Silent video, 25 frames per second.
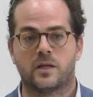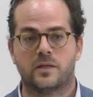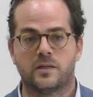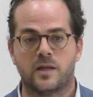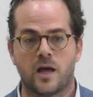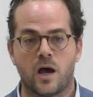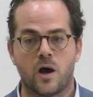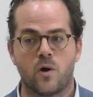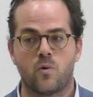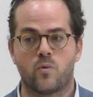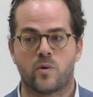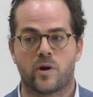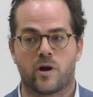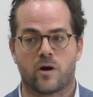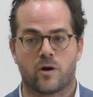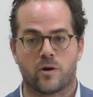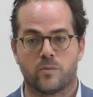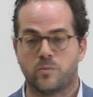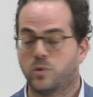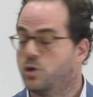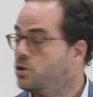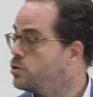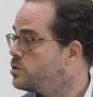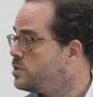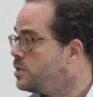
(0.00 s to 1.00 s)
Now we are
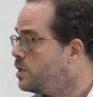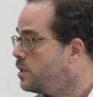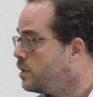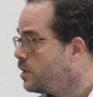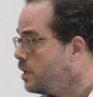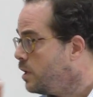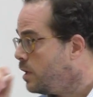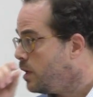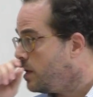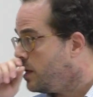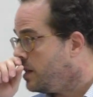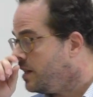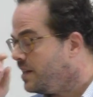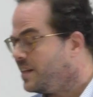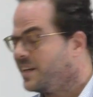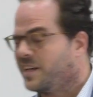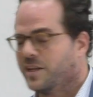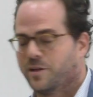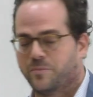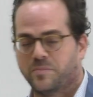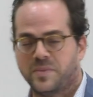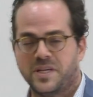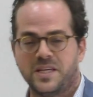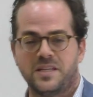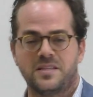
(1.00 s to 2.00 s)
abusing
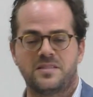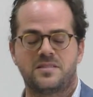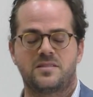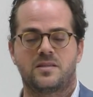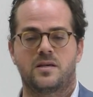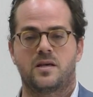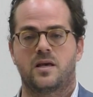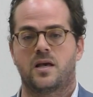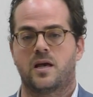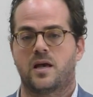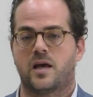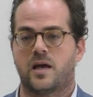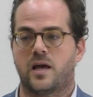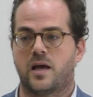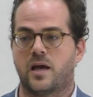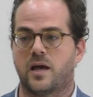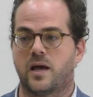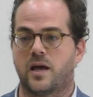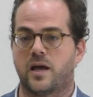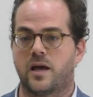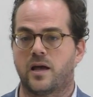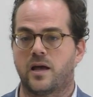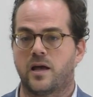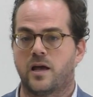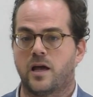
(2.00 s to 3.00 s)
legal means,
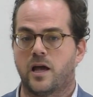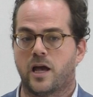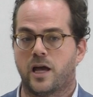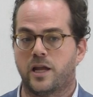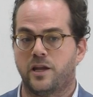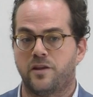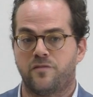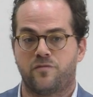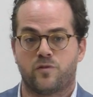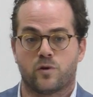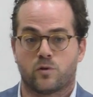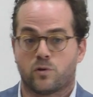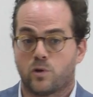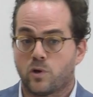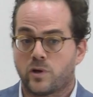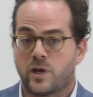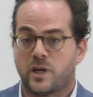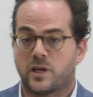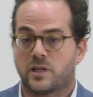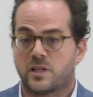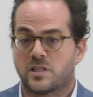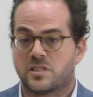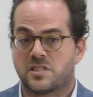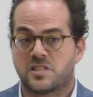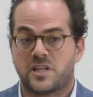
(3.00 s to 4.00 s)
and if you're looking
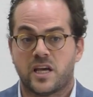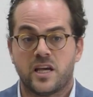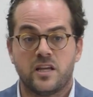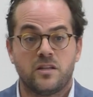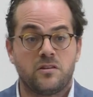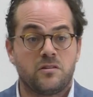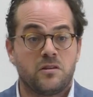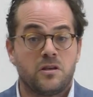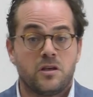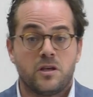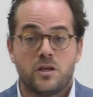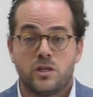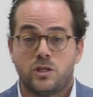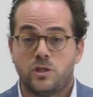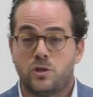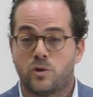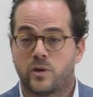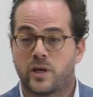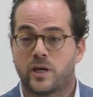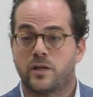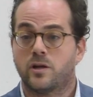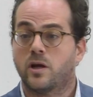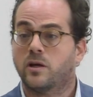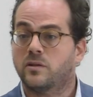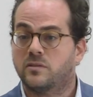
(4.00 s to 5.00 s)
at the state, you
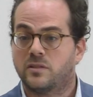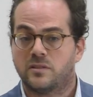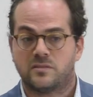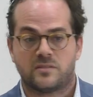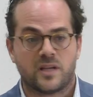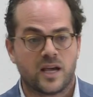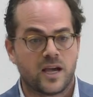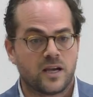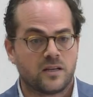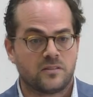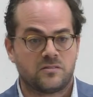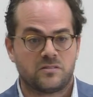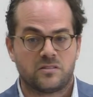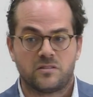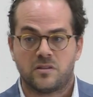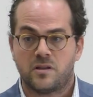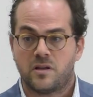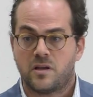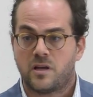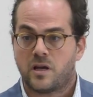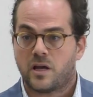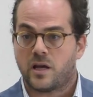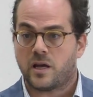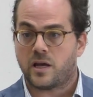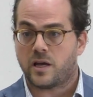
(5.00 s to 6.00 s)
cannot detect
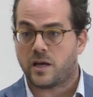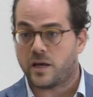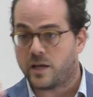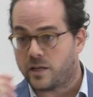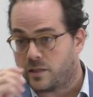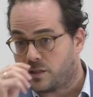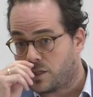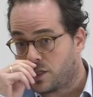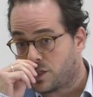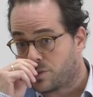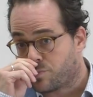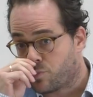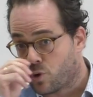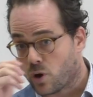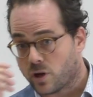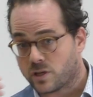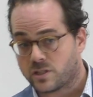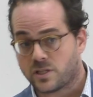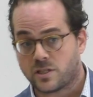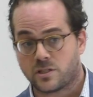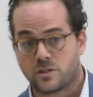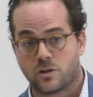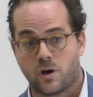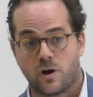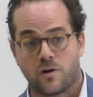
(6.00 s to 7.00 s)
this
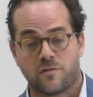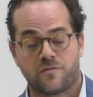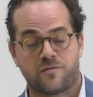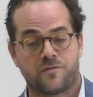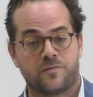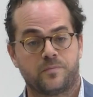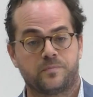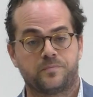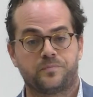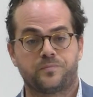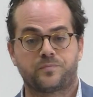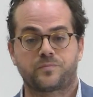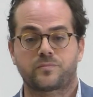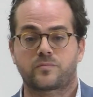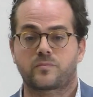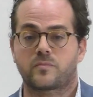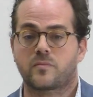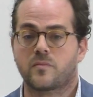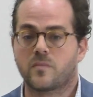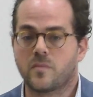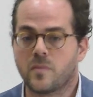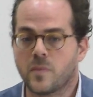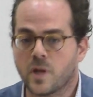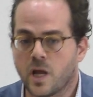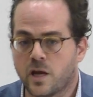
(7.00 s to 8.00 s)
process of
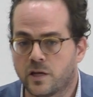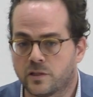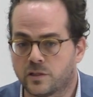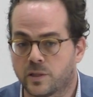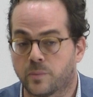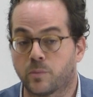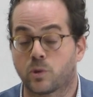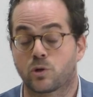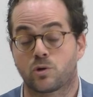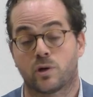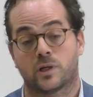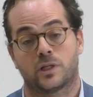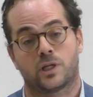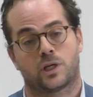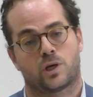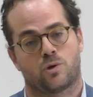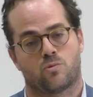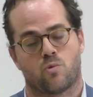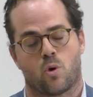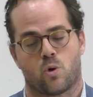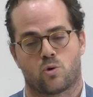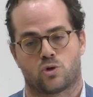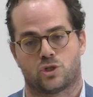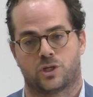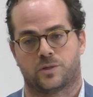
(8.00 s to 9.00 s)
democratic
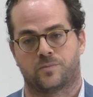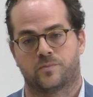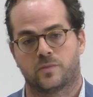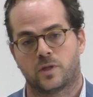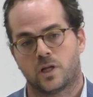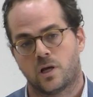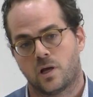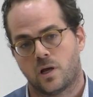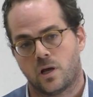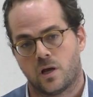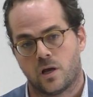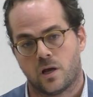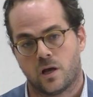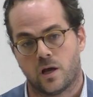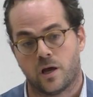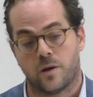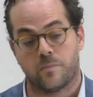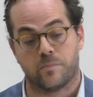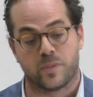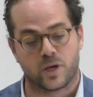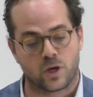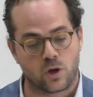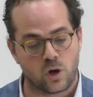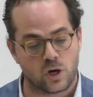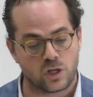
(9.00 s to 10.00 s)
erosion,
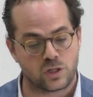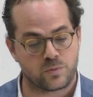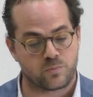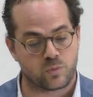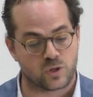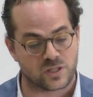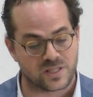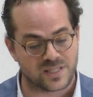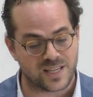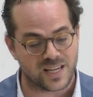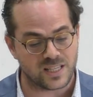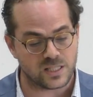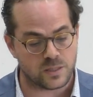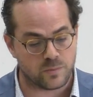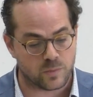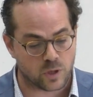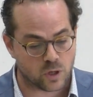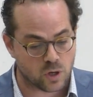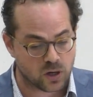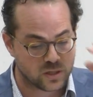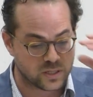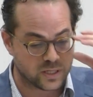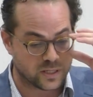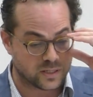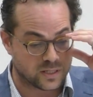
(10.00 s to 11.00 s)
precisely
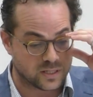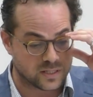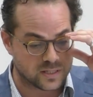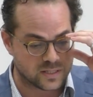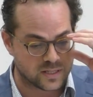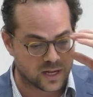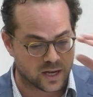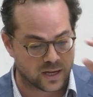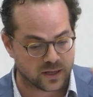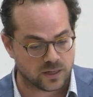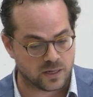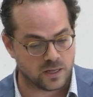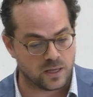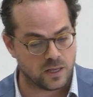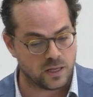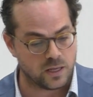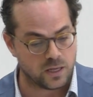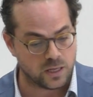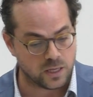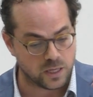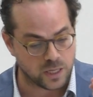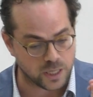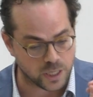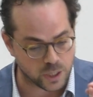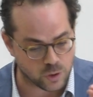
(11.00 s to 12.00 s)
because it is done
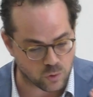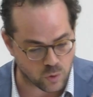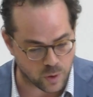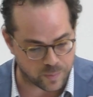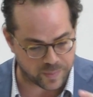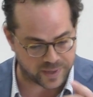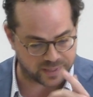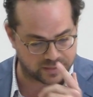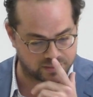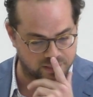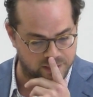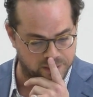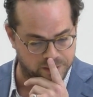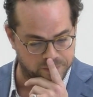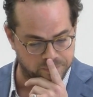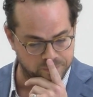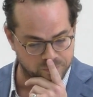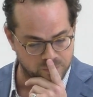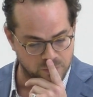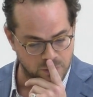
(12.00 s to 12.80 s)
incrementally.